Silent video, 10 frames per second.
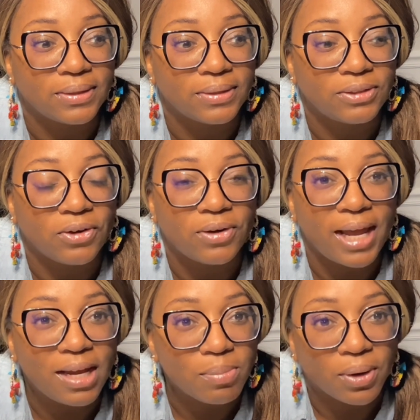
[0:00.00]
your
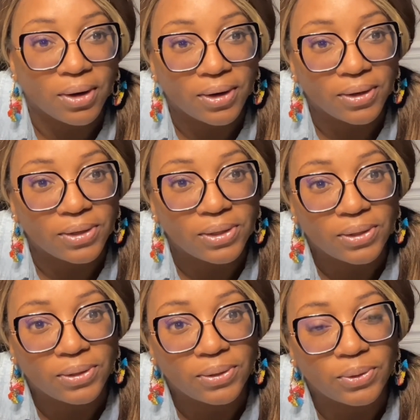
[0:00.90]
neighbor
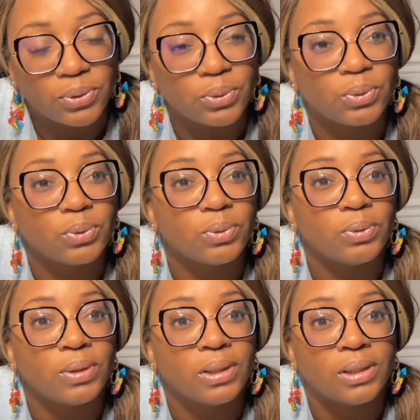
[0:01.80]
who
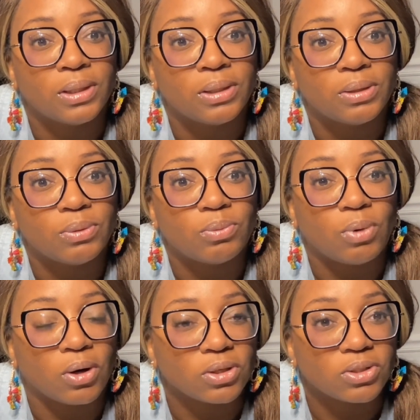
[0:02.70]

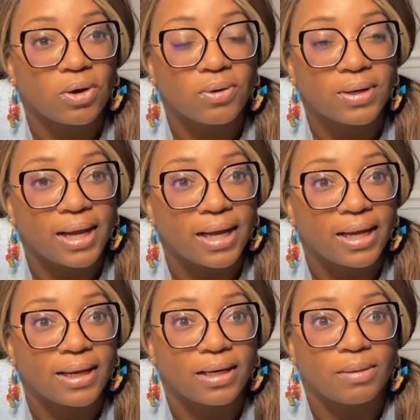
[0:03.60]
works all day
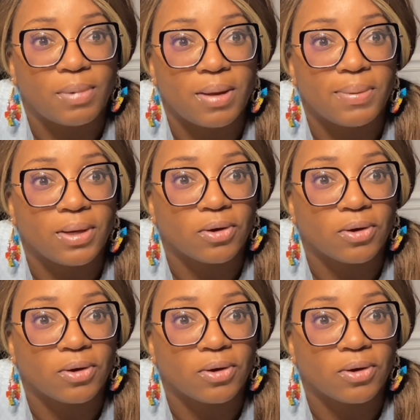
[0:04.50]
and maybe a